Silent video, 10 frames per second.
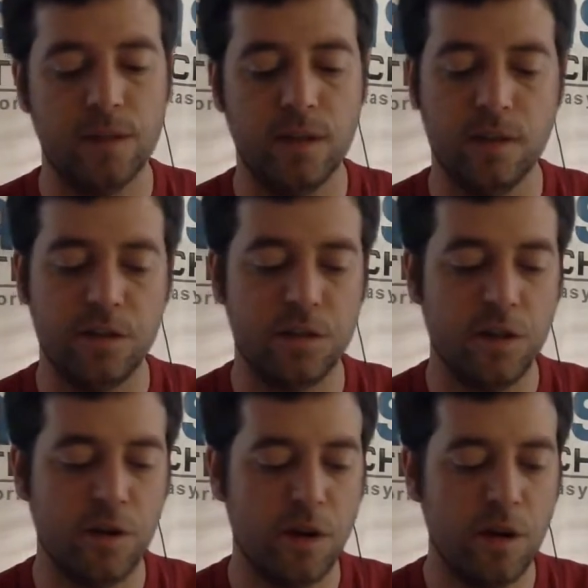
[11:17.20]

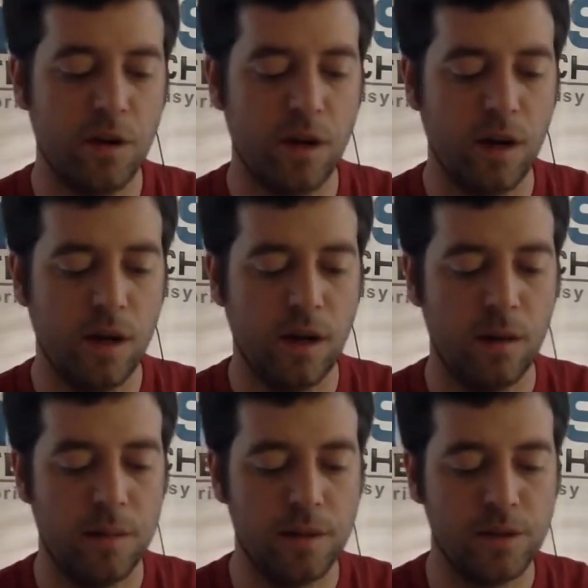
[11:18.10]
Sissoko,
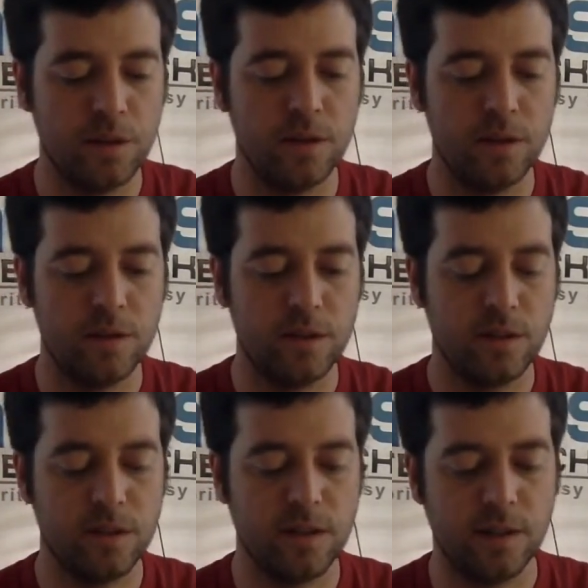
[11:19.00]
I'll mention
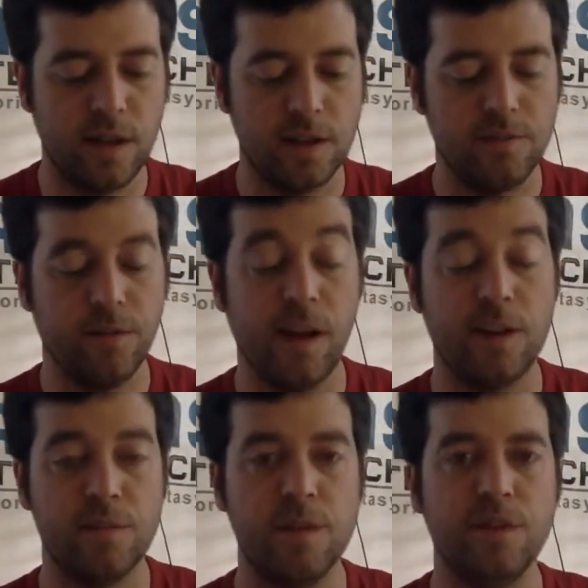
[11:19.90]
just because I
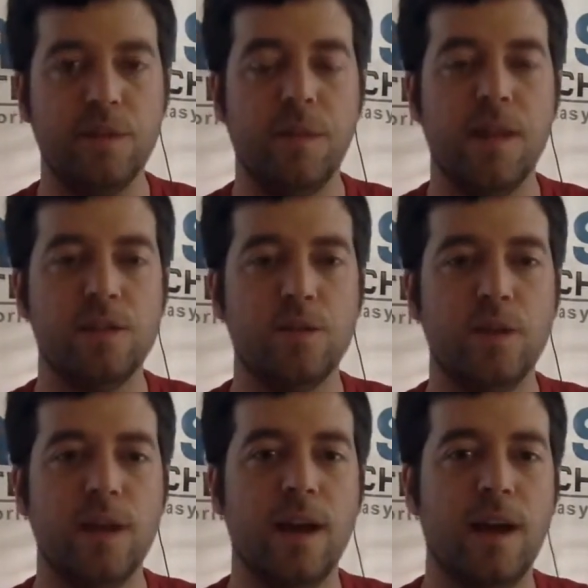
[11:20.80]
forgot to mention him last
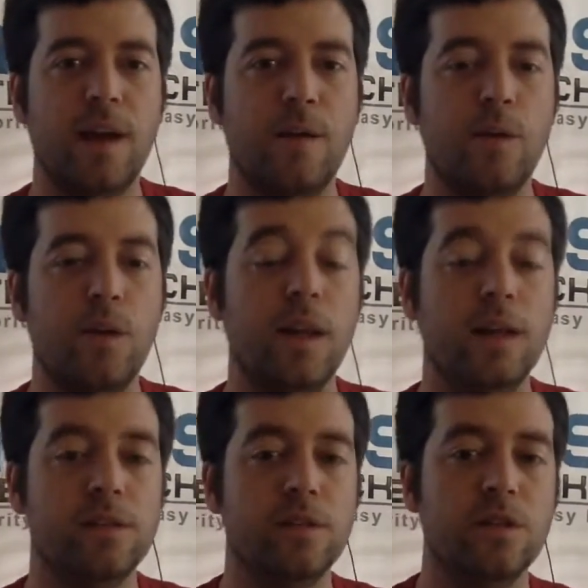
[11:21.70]
week. I really
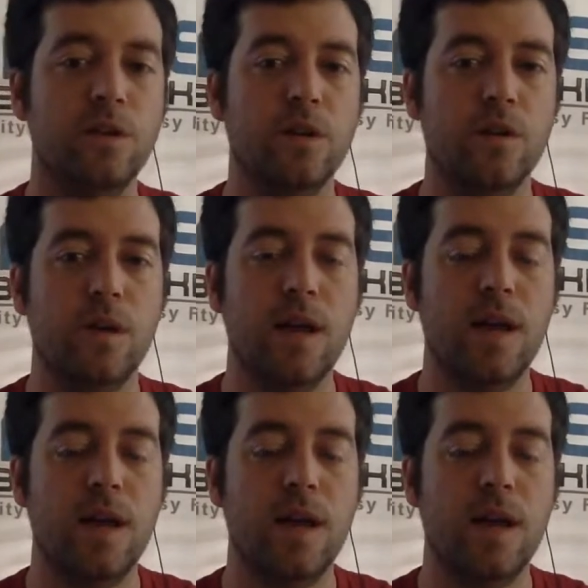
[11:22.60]
like Sissoko.